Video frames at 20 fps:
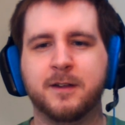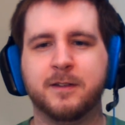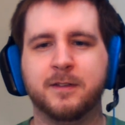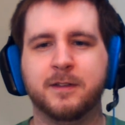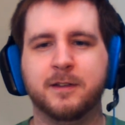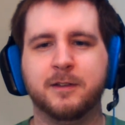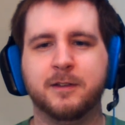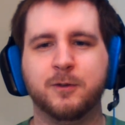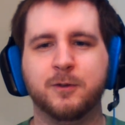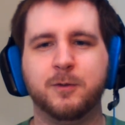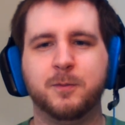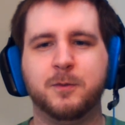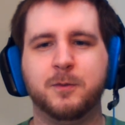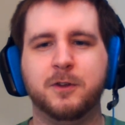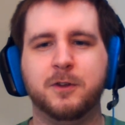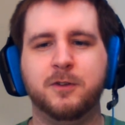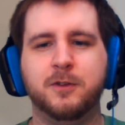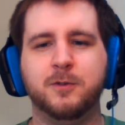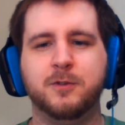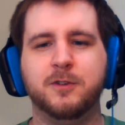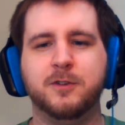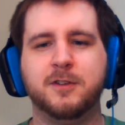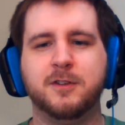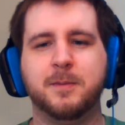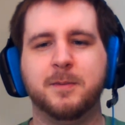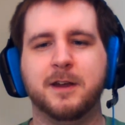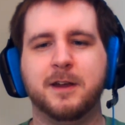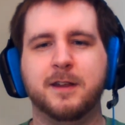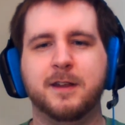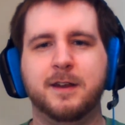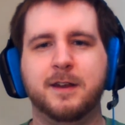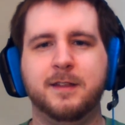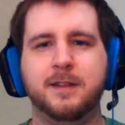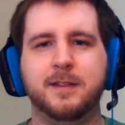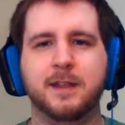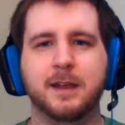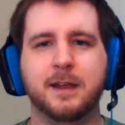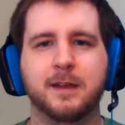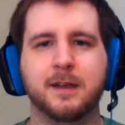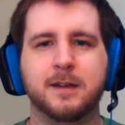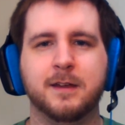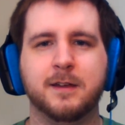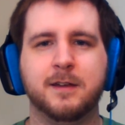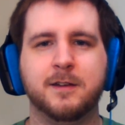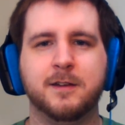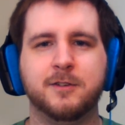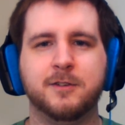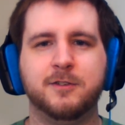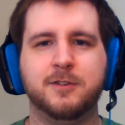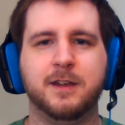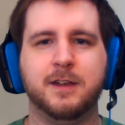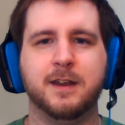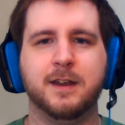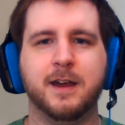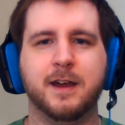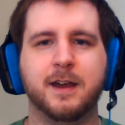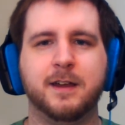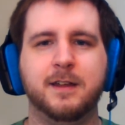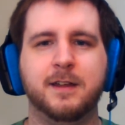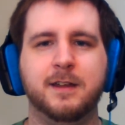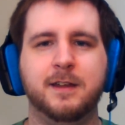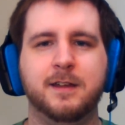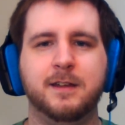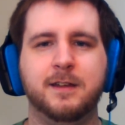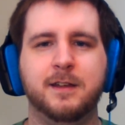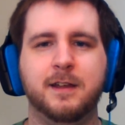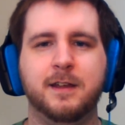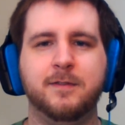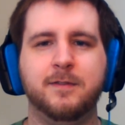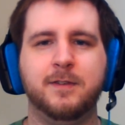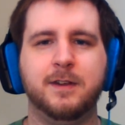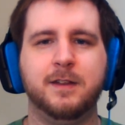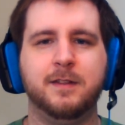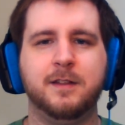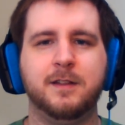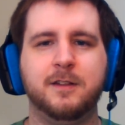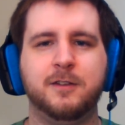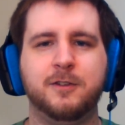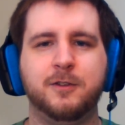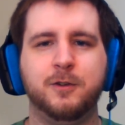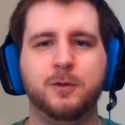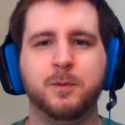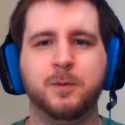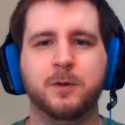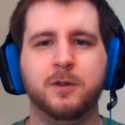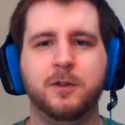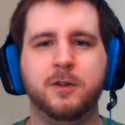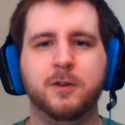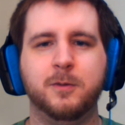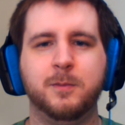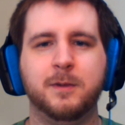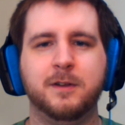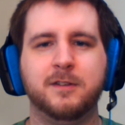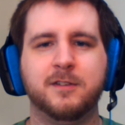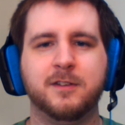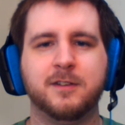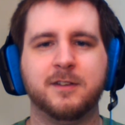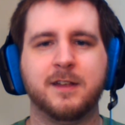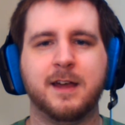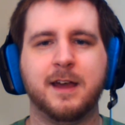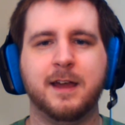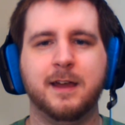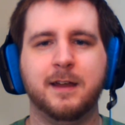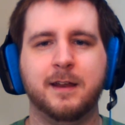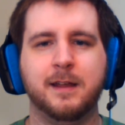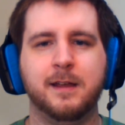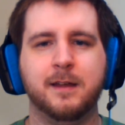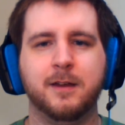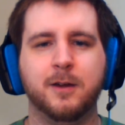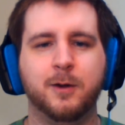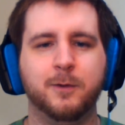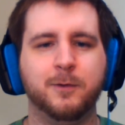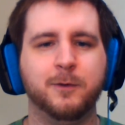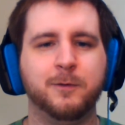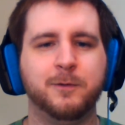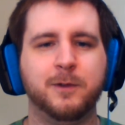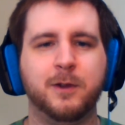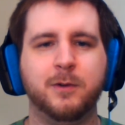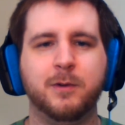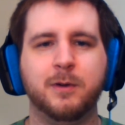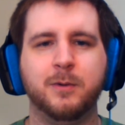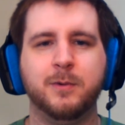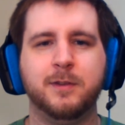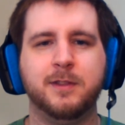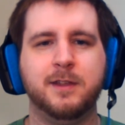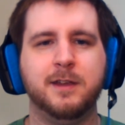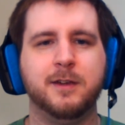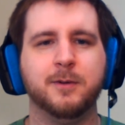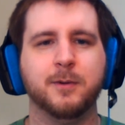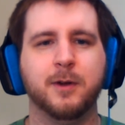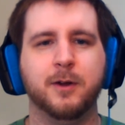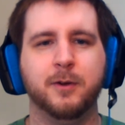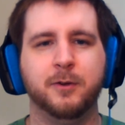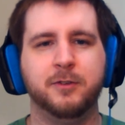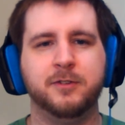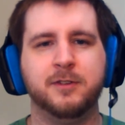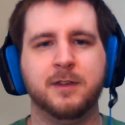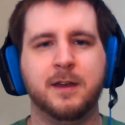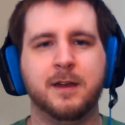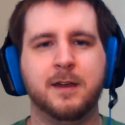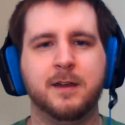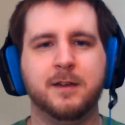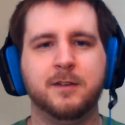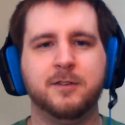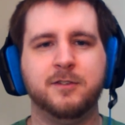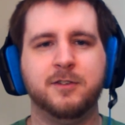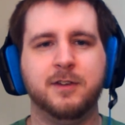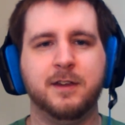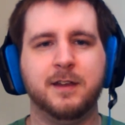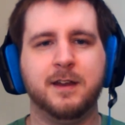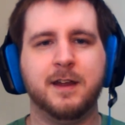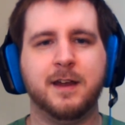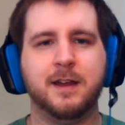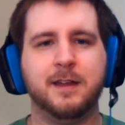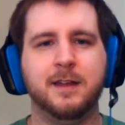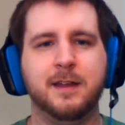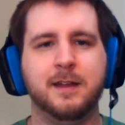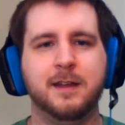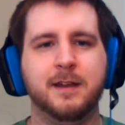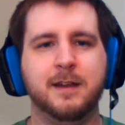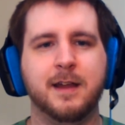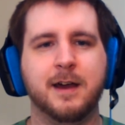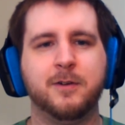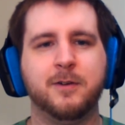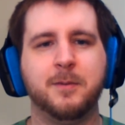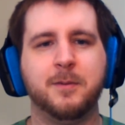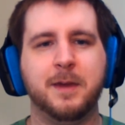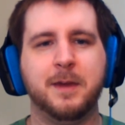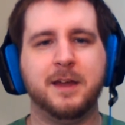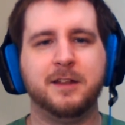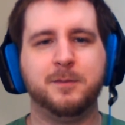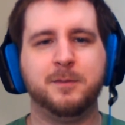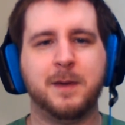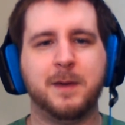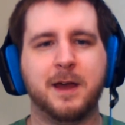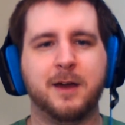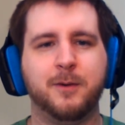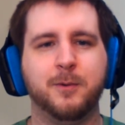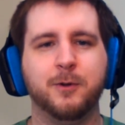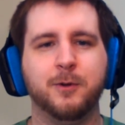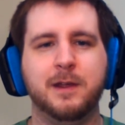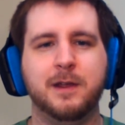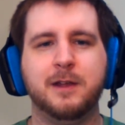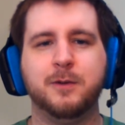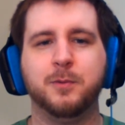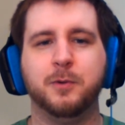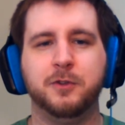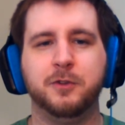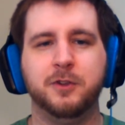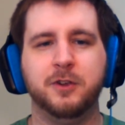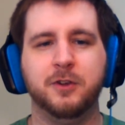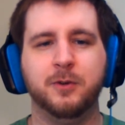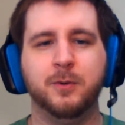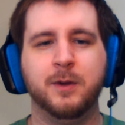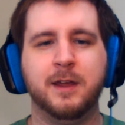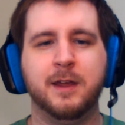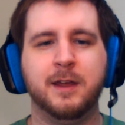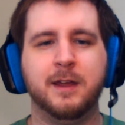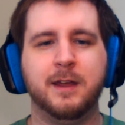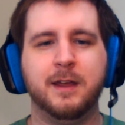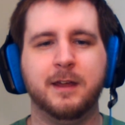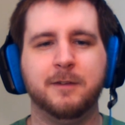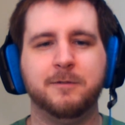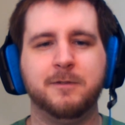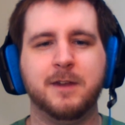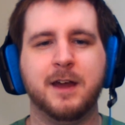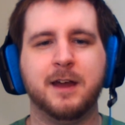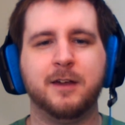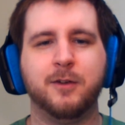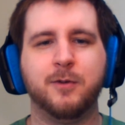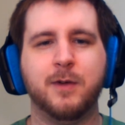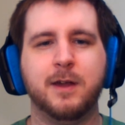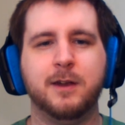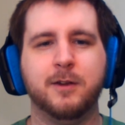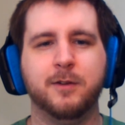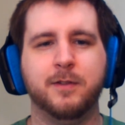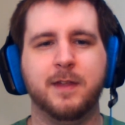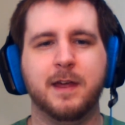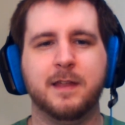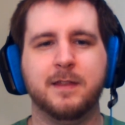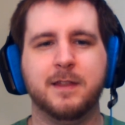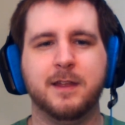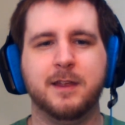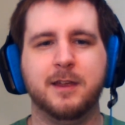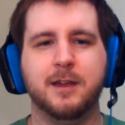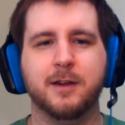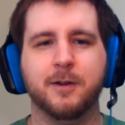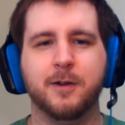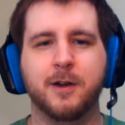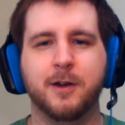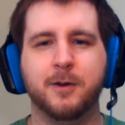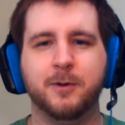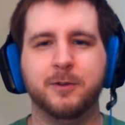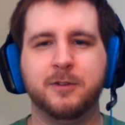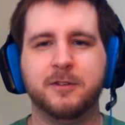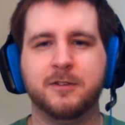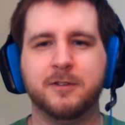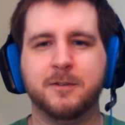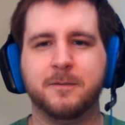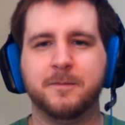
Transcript: This group could do just about anything. Shigaraki, even in this superhuman society, overflowing with heroes, Shigaraki now commands power equal to, if not greater than, the heroes.